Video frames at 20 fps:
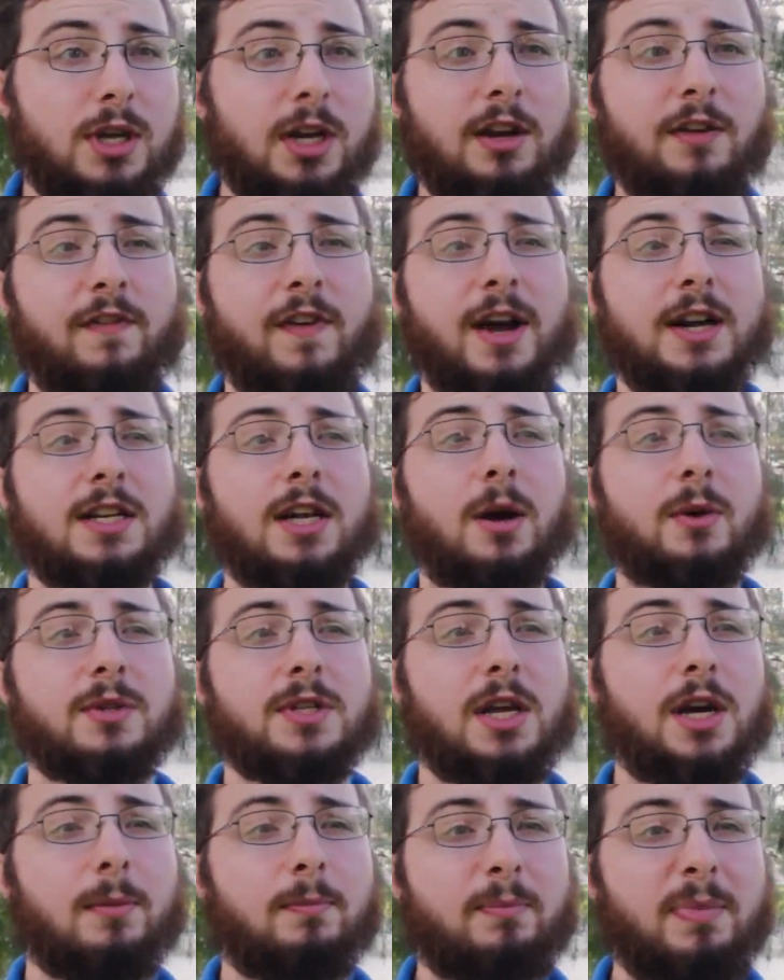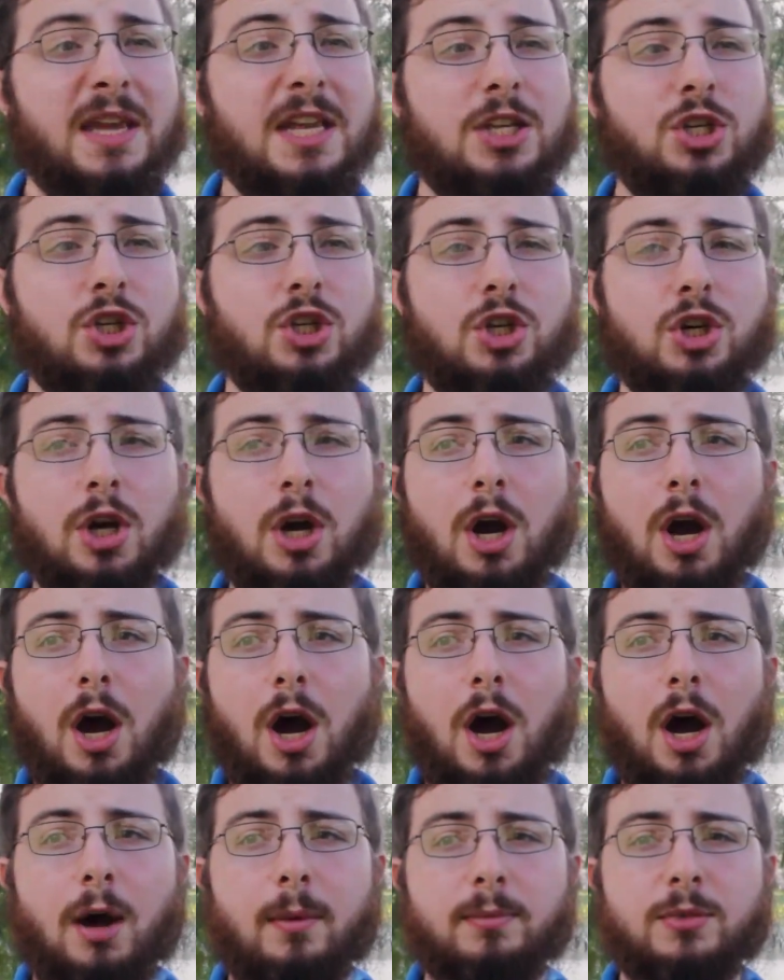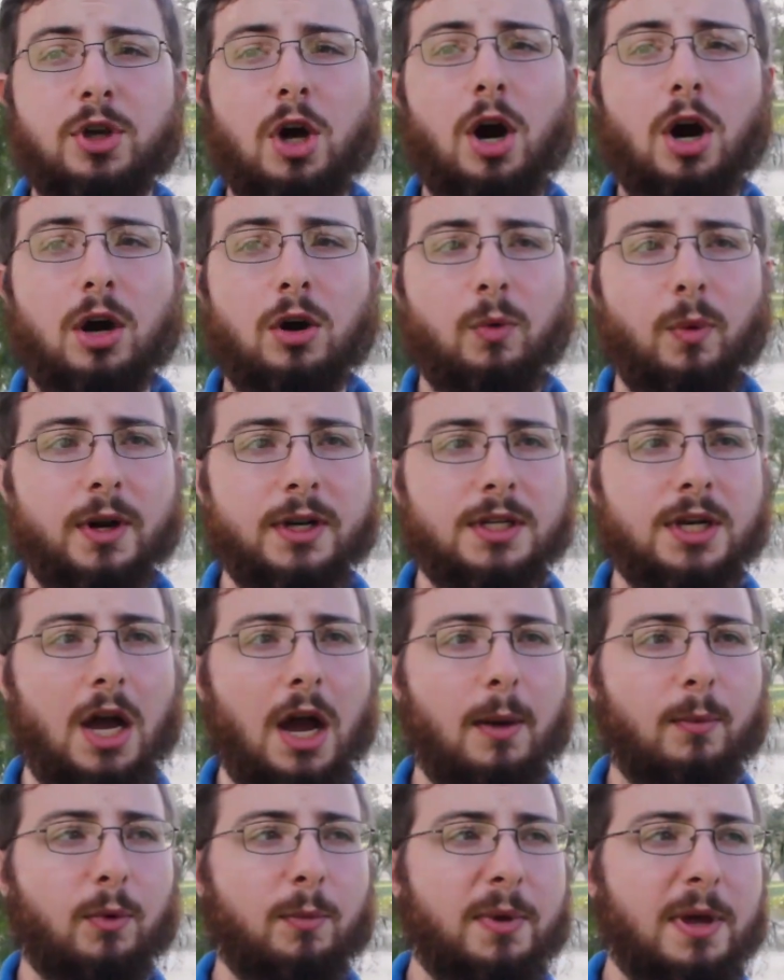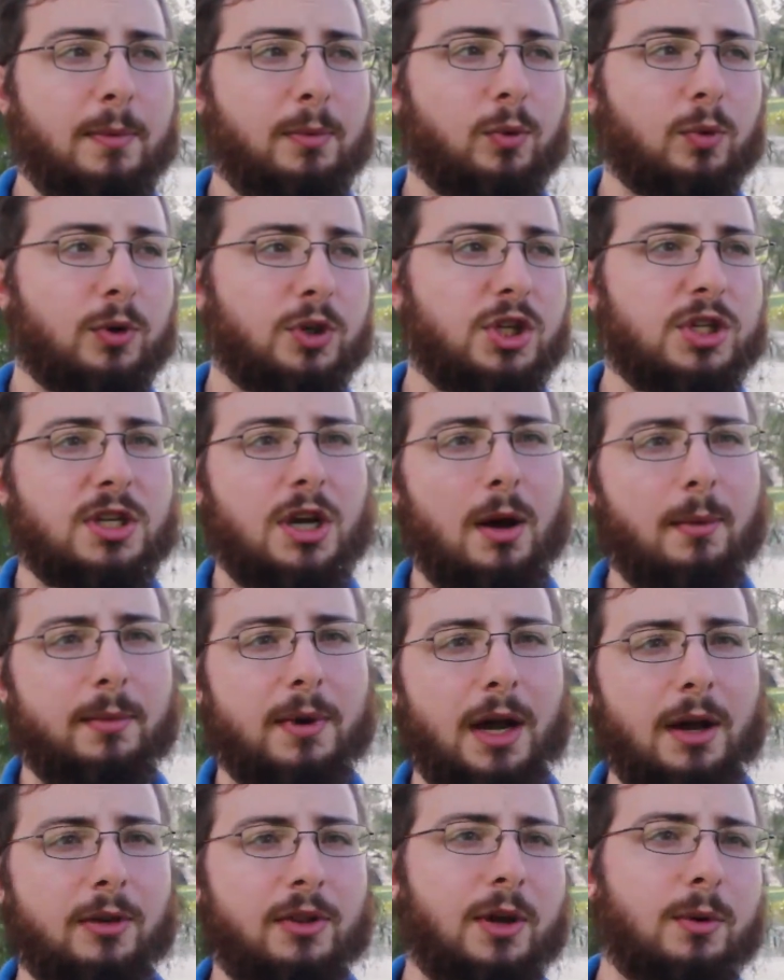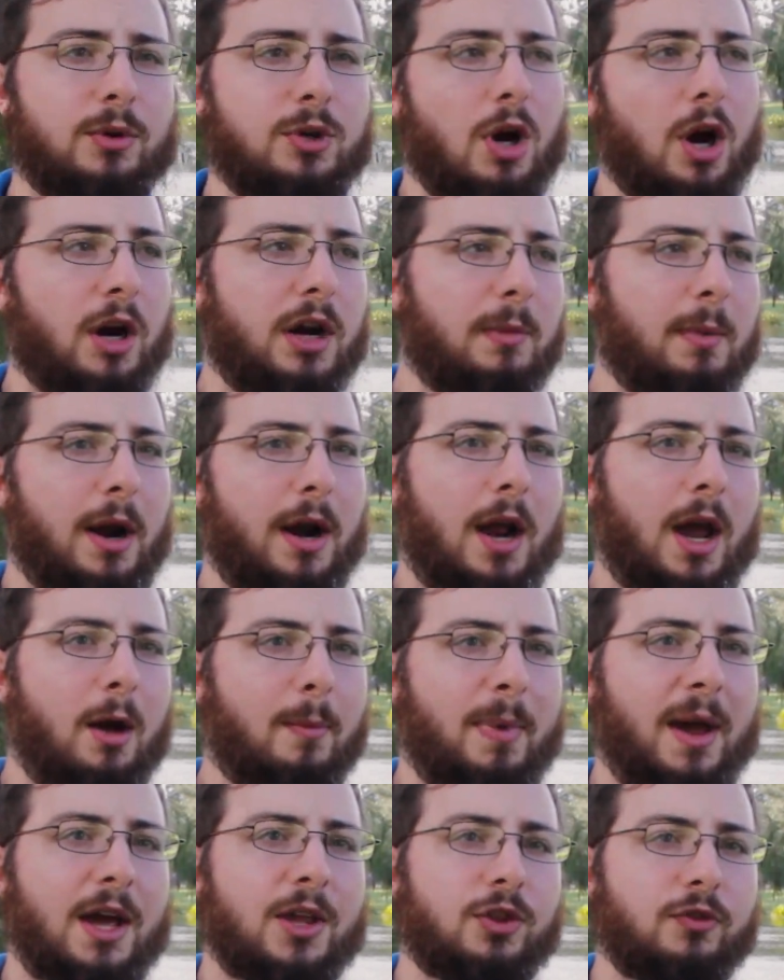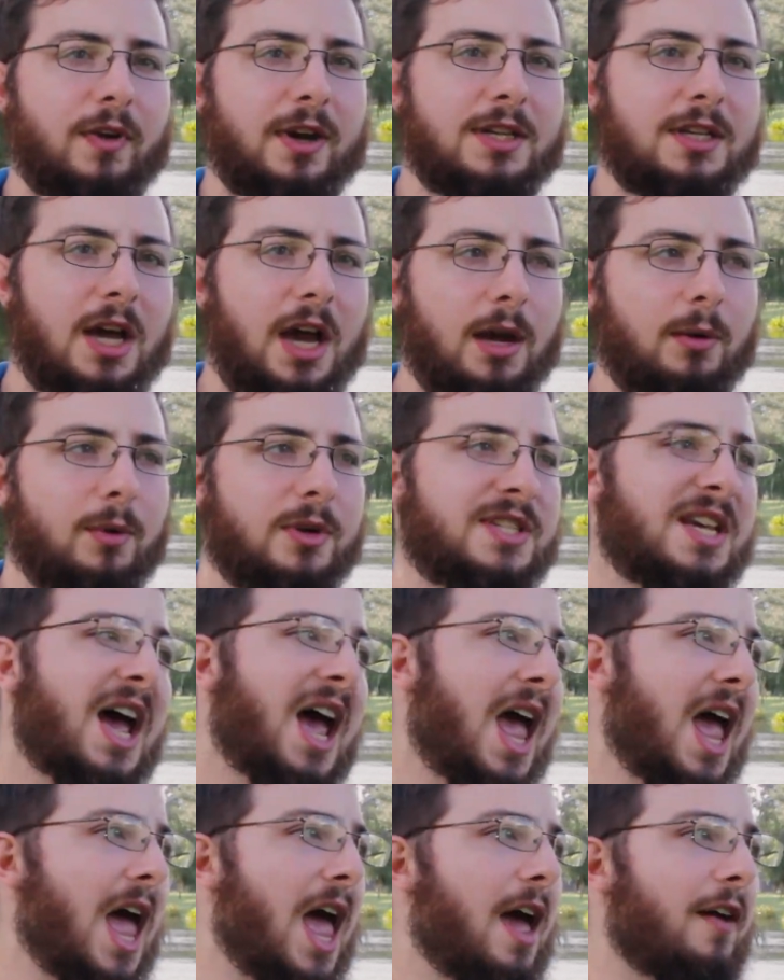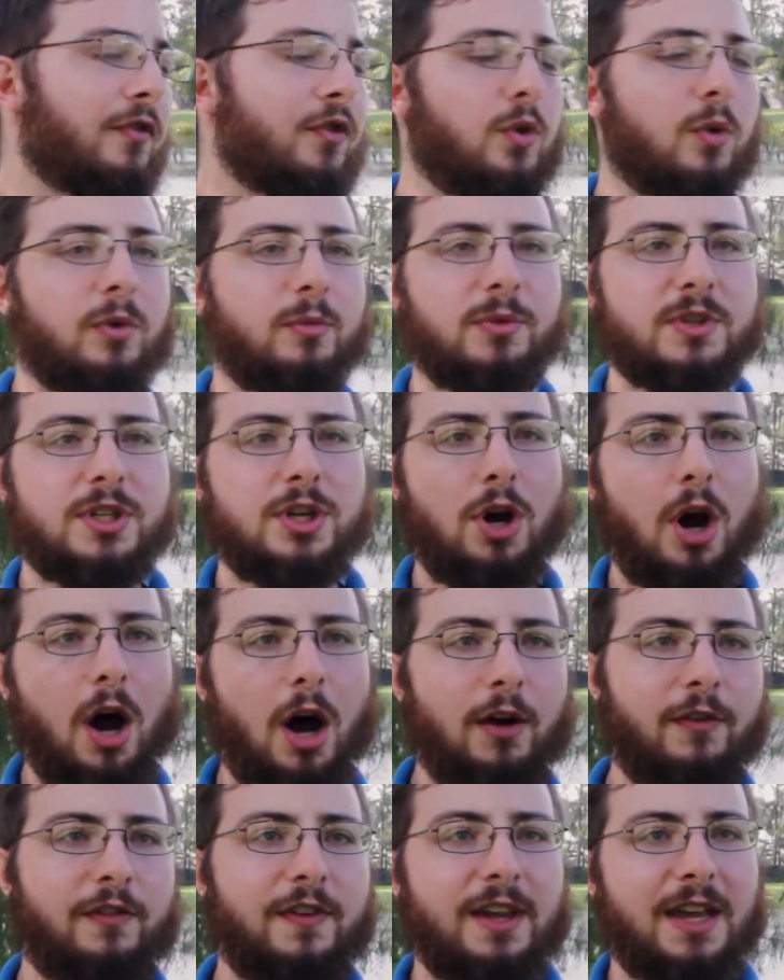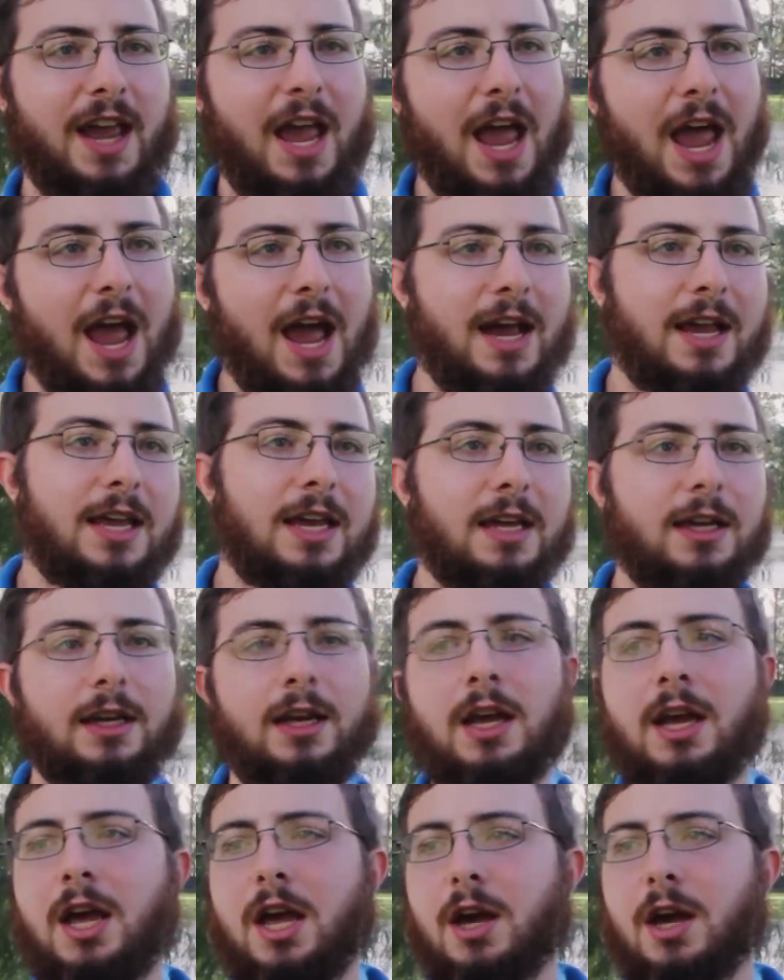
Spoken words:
In fact, I was at a beach talk one time where people were just coming out and they were talking about how bad the red tide was. Everyone was coughing, hacking.